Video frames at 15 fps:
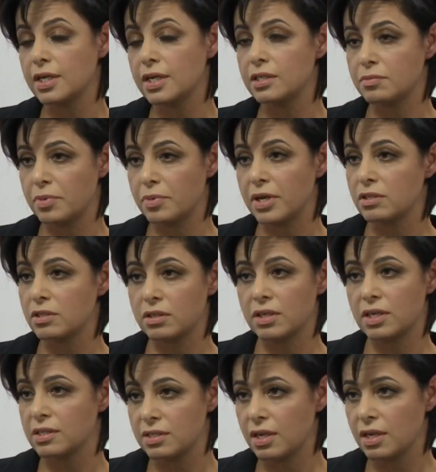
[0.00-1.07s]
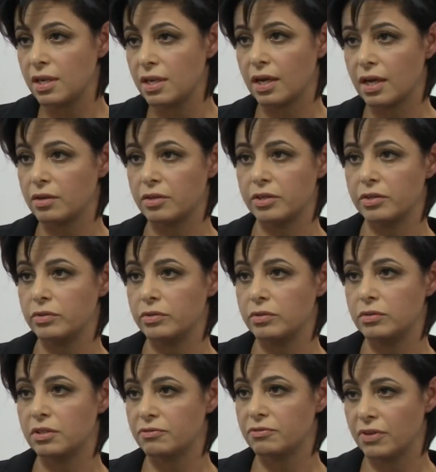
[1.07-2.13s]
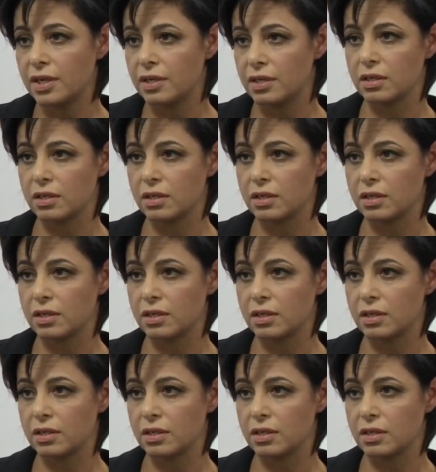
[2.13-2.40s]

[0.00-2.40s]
it depends on, as I said, how you define it.